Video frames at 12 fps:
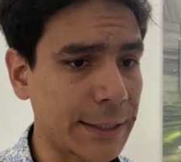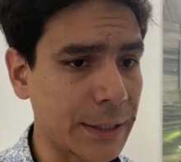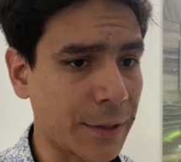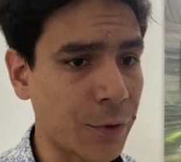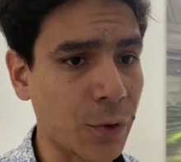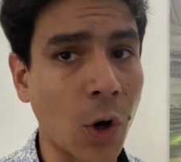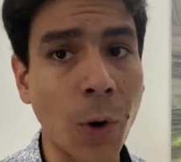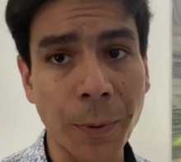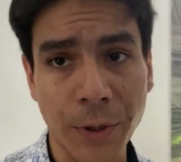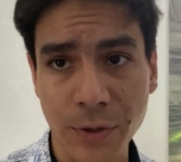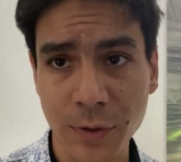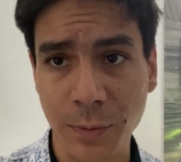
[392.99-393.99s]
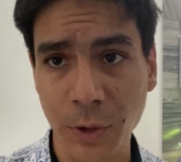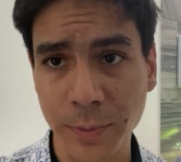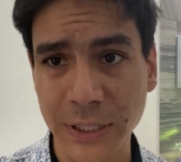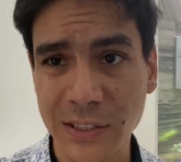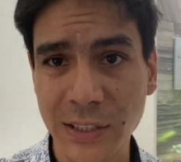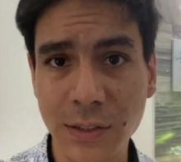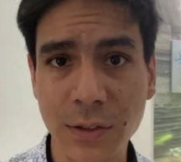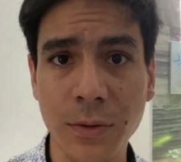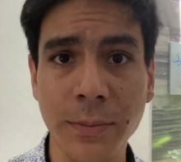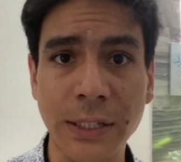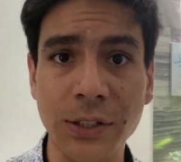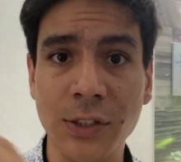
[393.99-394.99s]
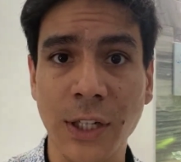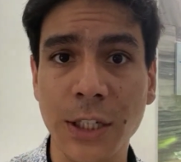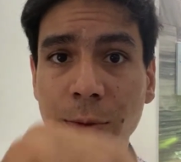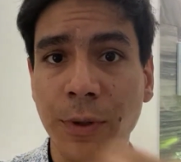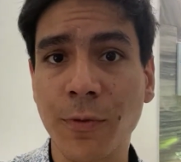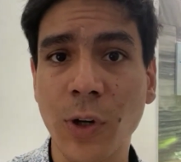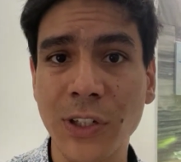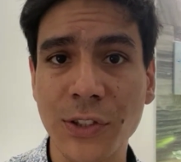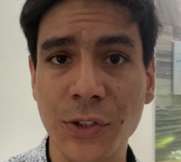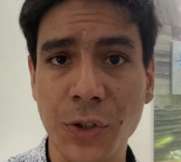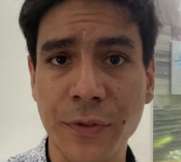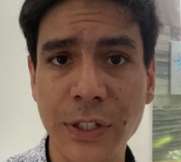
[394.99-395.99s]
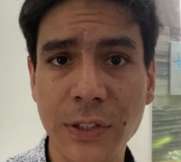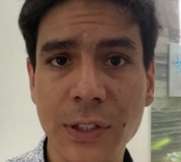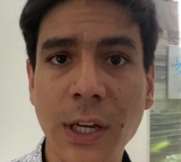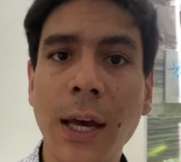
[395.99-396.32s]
if you open a small business, you might start with one service,